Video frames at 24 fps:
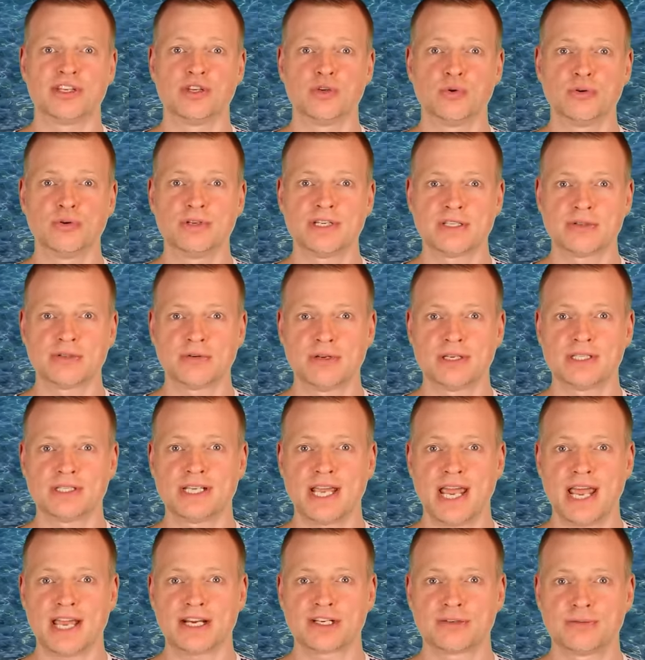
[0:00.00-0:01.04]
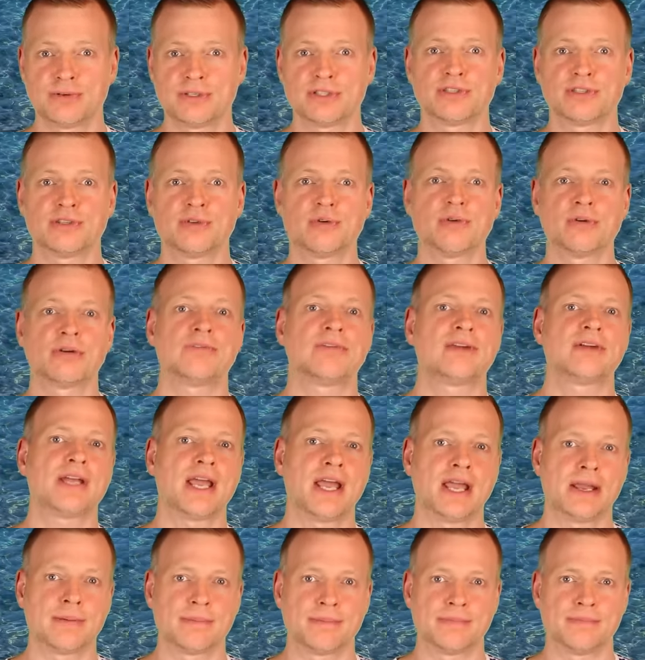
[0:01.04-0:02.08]
you need to interact with during the
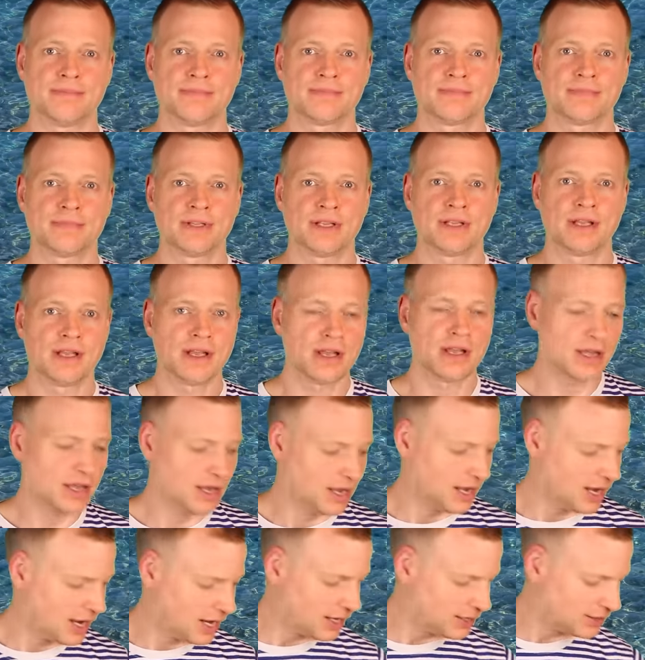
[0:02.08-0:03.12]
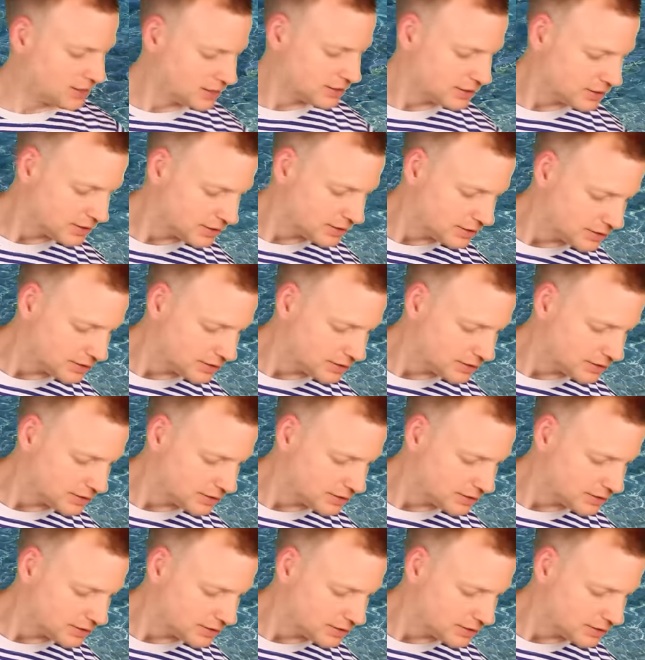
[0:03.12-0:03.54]
game. And